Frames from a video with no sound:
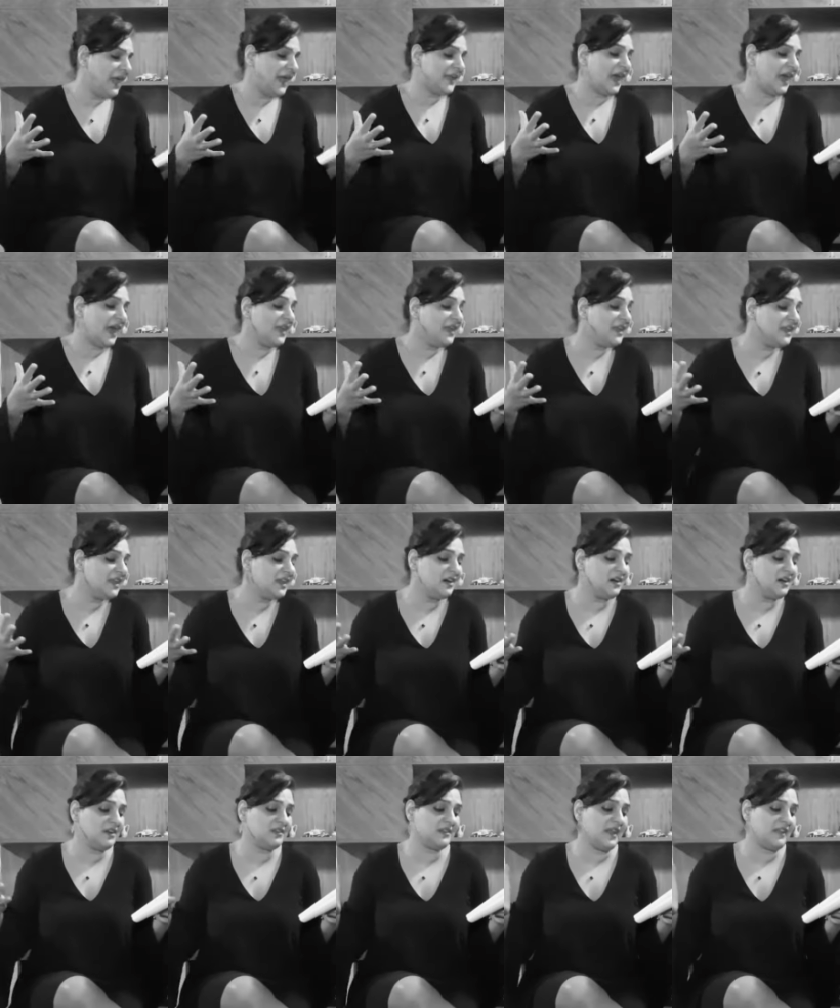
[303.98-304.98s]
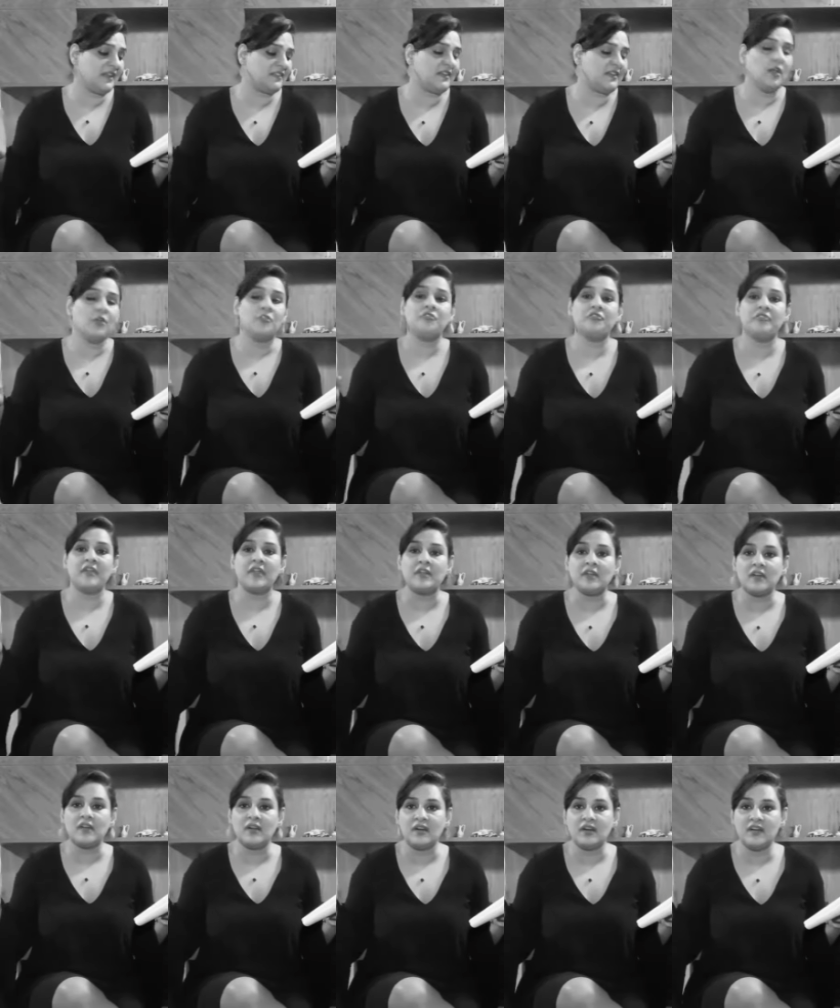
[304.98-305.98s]
and I hear death's
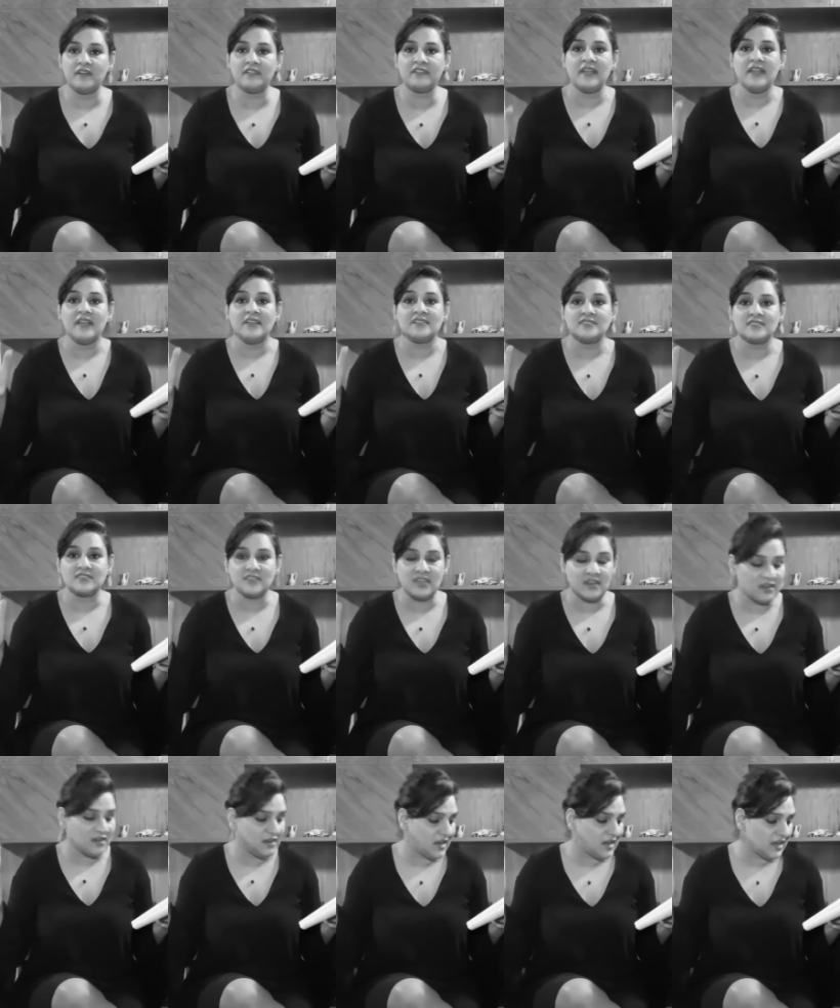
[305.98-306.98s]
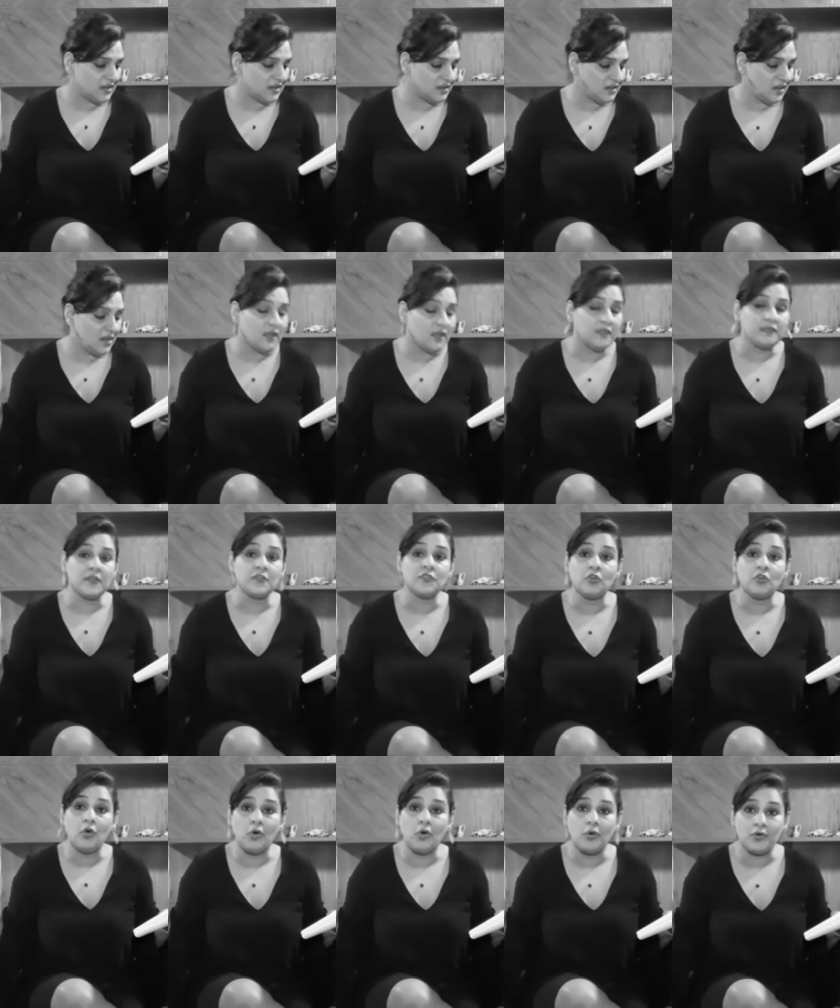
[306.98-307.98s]
fingers tickling the
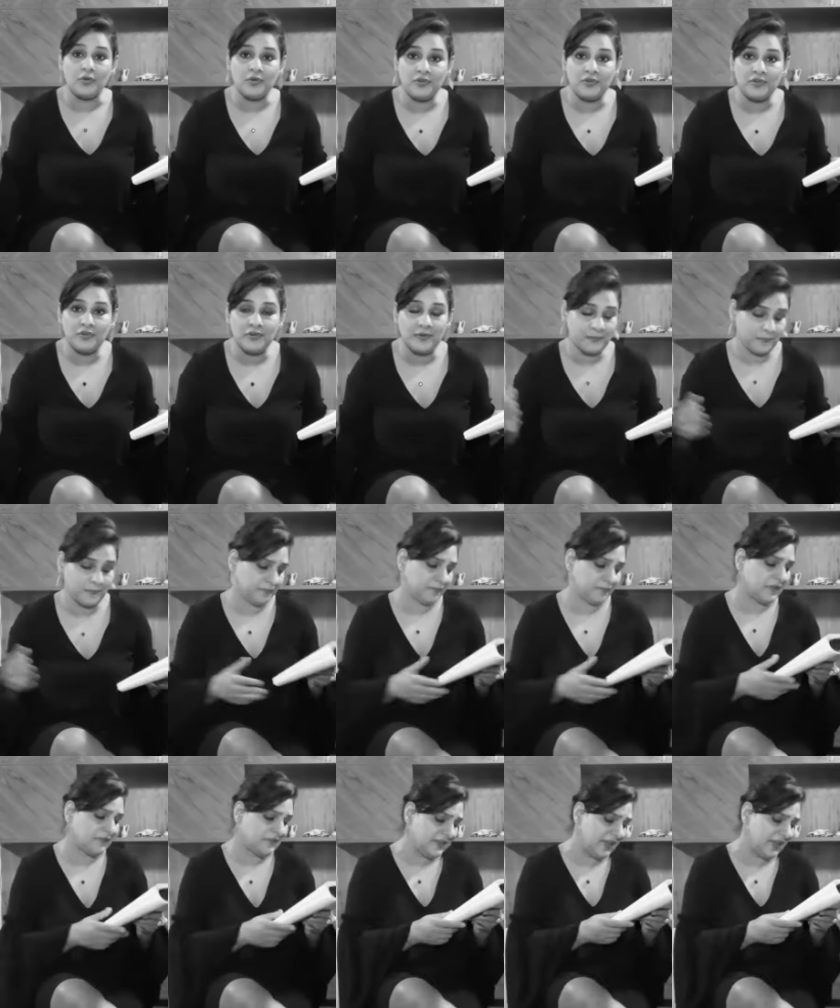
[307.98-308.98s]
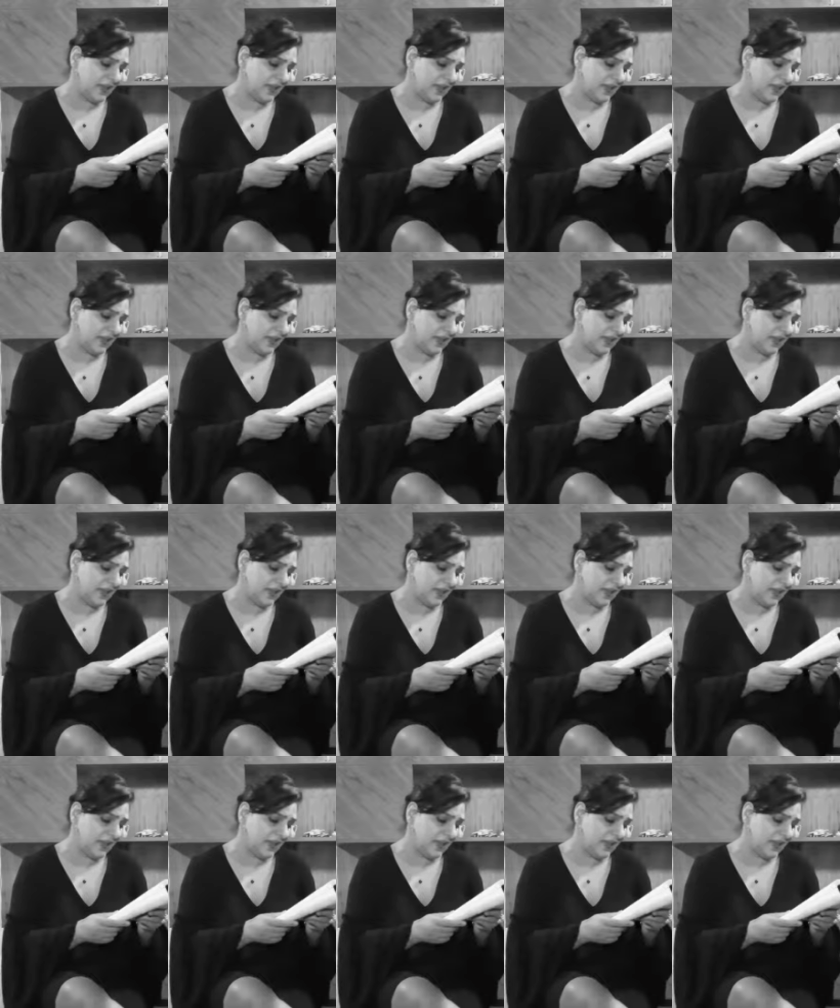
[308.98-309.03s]
door. The